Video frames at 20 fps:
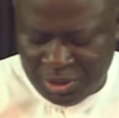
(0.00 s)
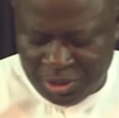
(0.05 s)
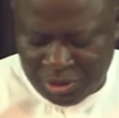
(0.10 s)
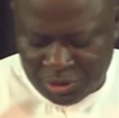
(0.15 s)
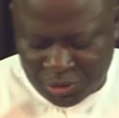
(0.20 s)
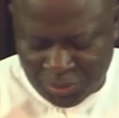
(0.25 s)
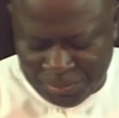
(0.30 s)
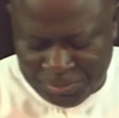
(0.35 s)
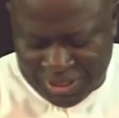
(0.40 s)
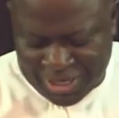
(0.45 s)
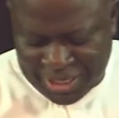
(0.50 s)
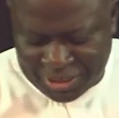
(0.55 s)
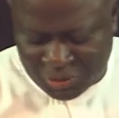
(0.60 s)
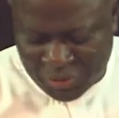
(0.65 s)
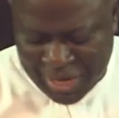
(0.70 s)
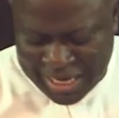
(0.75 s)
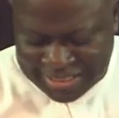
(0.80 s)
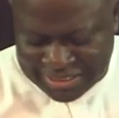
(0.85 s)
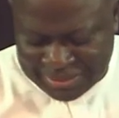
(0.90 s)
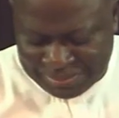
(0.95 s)
should begin to
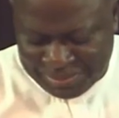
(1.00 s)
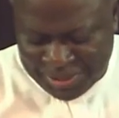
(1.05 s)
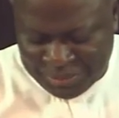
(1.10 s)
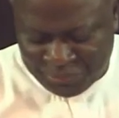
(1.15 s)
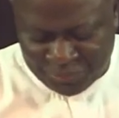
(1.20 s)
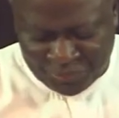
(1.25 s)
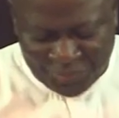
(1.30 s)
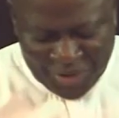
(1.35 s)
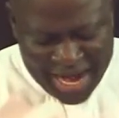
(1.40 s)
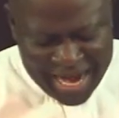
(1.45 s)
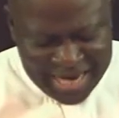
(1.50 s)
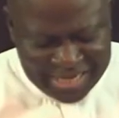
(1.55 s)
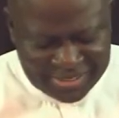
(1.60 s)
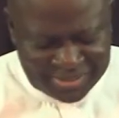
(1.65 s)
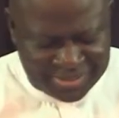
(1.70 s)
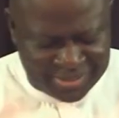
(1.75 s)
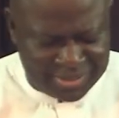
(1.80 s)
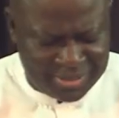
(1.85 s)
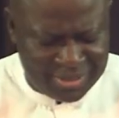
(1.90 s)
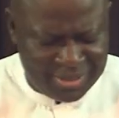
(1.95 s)
exhibit
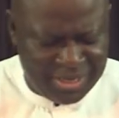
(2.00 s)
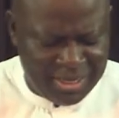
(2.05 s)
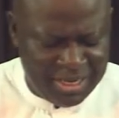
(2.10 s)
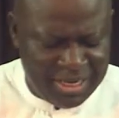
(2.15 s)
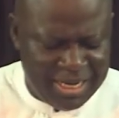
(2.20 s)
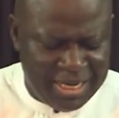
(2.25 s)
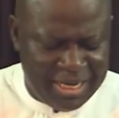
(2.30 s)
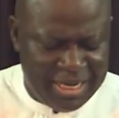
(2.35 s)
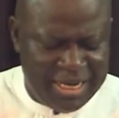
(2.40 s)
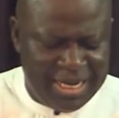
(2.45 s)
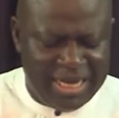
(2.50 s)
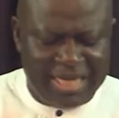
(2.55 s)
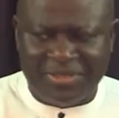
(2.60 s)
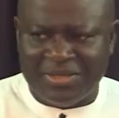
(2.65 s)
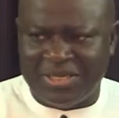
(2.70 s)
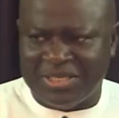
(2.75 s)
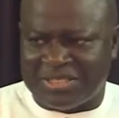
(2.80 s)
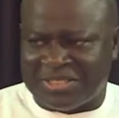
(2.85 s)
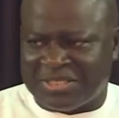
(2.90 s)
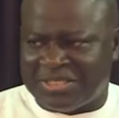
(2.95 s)
faith in
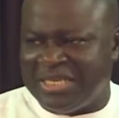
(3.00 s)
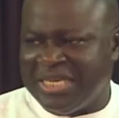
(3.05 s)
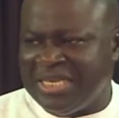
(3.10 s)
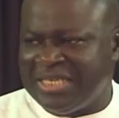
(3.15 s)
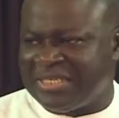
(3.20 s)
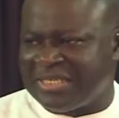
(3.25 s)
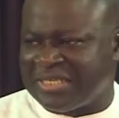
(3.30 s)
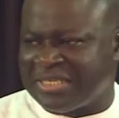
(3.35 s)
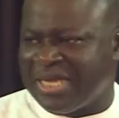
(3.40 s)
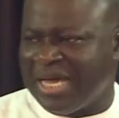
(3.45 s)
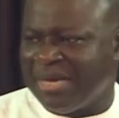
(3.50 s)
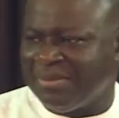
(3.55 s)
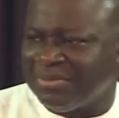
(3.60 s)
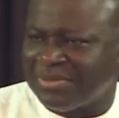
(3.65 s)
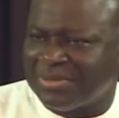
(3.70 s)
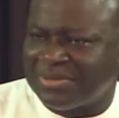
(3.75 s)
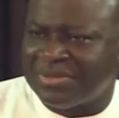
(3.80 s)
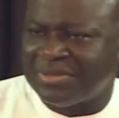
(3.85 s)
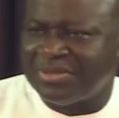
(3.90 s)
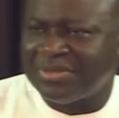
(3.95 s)
the
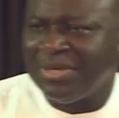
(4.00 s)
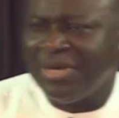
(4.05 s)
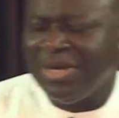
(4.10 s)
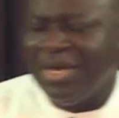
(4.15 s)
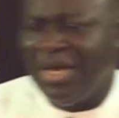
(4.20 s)
systems,